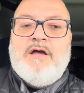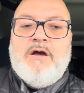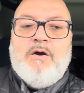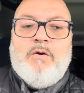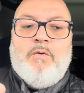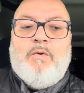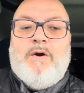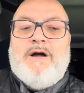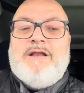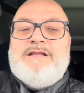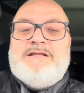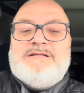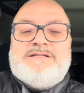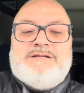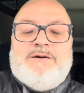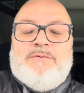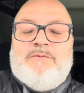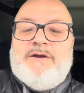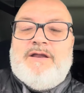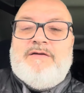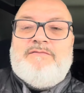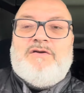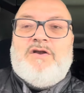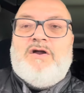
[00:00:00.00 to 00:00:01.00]
Why didn't
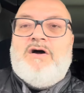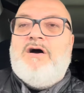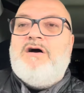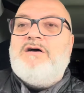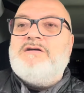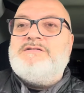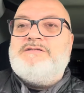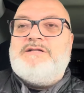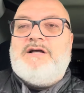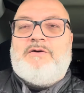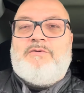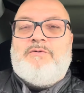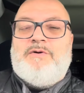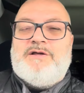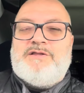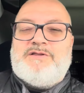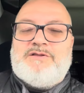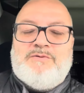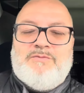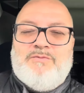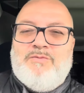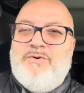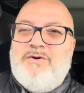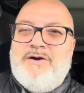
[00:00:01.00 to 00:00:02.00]
someone even ask that
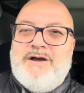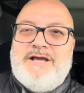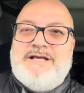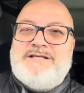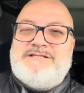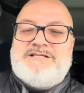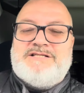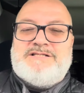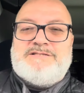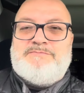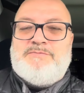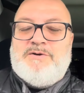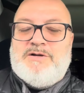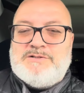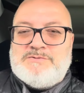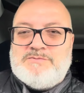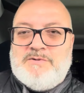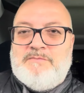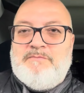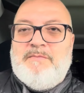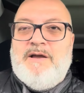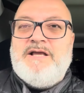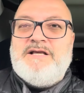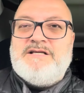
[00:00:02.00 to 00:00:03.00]
question? What is this Spurs
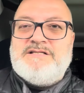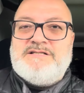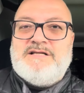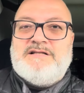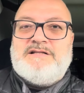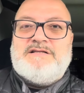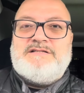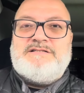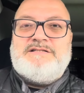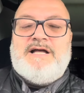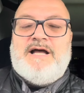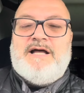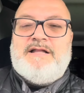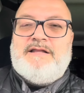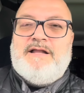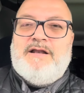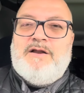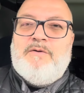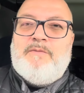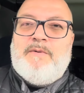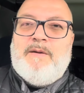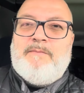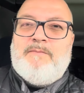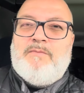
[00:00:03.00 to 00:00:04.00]
way? Make us understand a
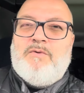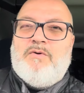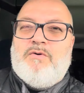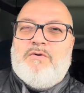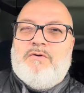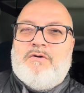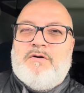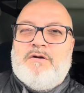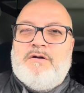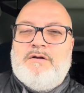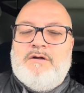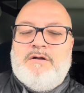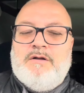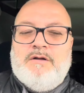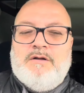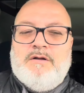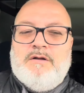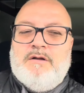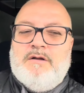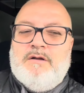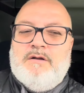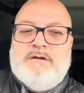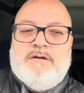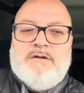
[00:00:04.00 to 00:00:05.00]
little bit more.
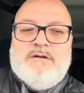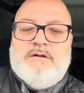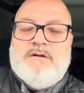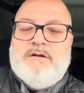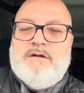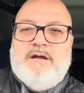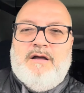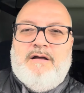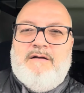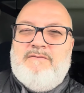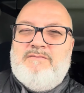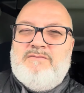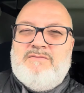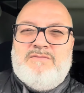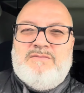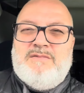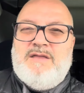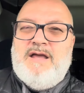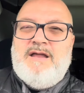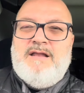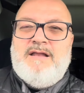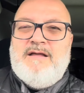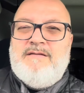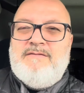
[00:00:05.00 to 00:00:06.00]

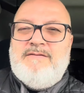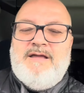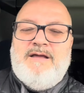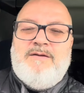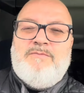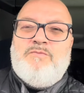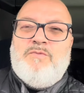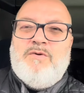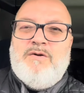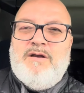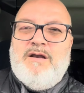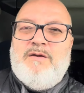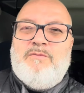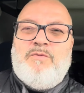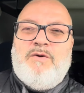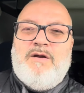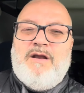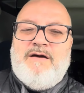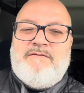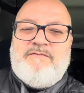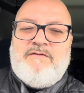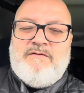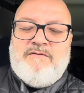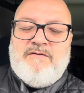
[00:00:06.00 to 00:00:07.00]
And then we'll
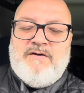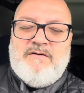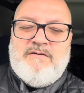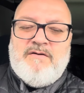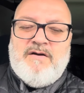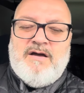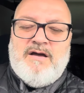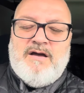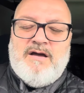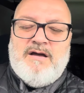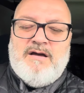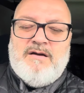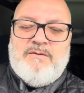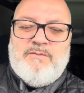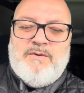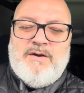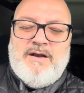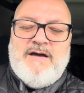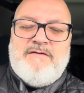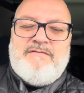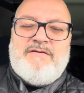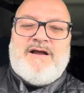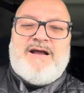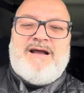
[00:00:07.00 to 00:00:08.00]

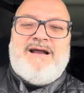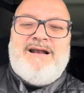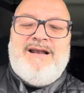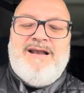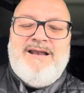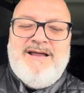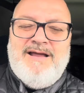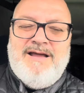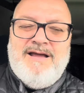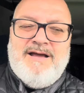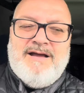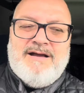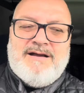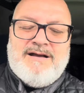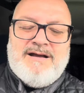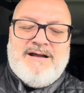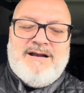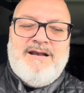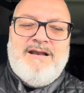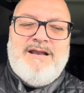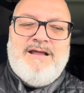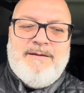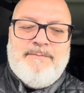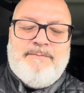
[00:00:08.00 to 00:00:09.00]
have a
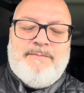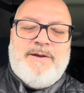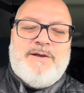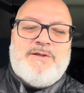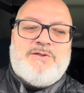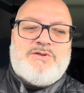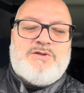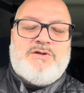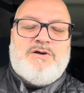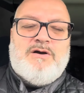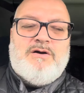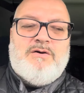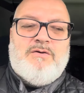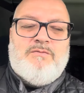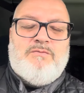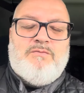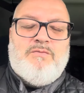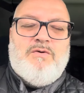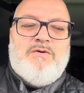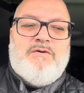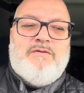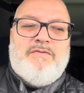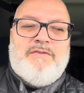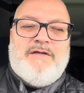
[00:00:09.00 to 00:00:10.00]
clear picture of
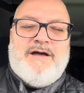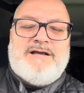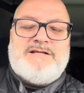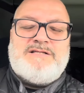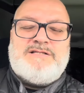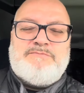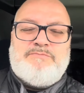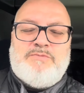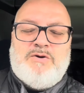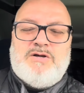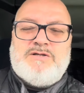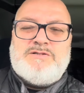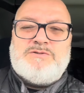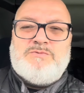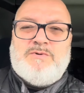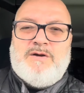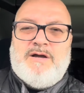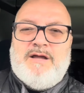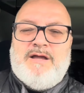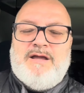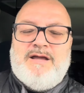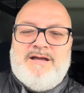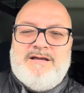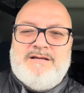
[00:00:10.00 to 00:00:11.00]
what that Spurs
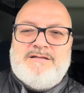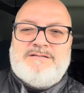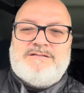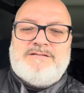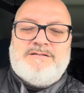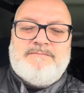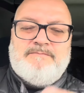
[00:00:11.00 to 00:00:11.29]
way is.